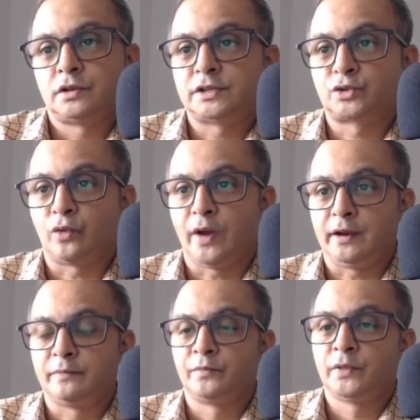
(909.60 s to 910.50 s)

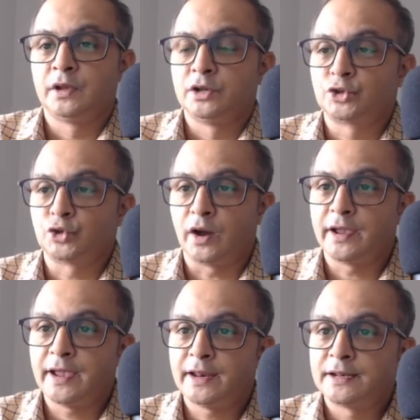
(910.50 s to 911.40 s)
square. So
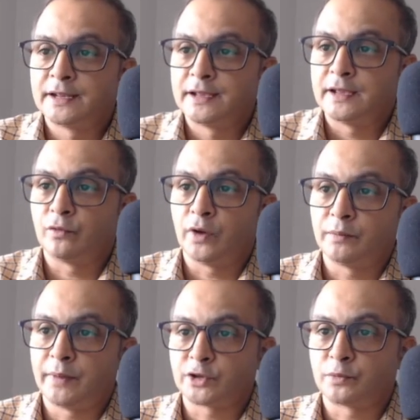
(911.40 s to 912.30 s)
again
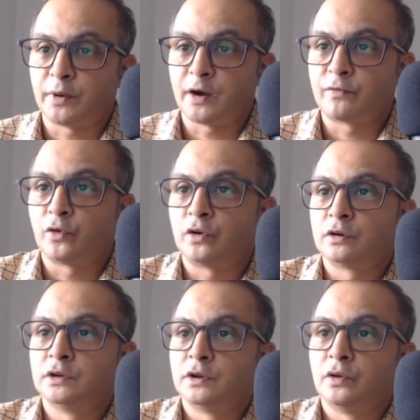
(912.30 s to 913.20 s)
1 by x to the power
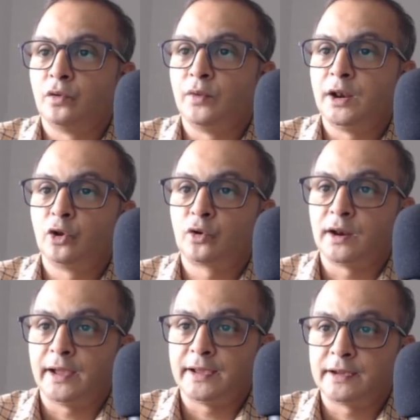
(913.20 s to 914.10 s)
4 will look
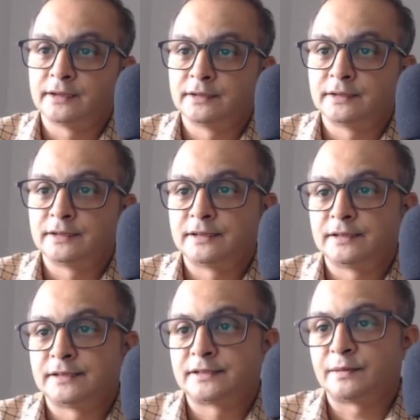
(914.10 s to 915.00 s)
like
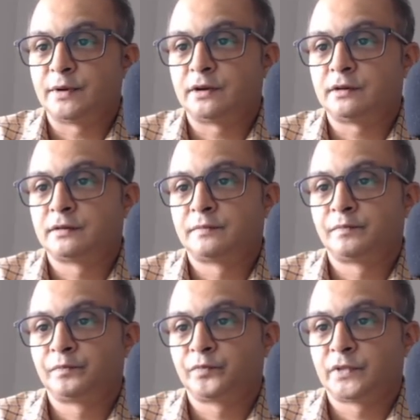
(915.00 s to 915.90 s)
similar
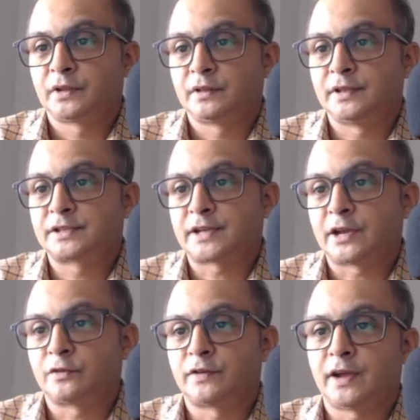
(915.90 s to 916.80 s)
this
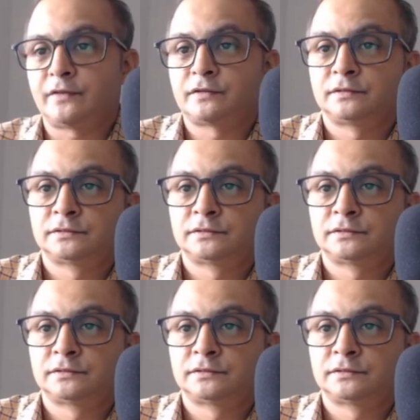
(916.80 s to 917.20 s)
kind of graph.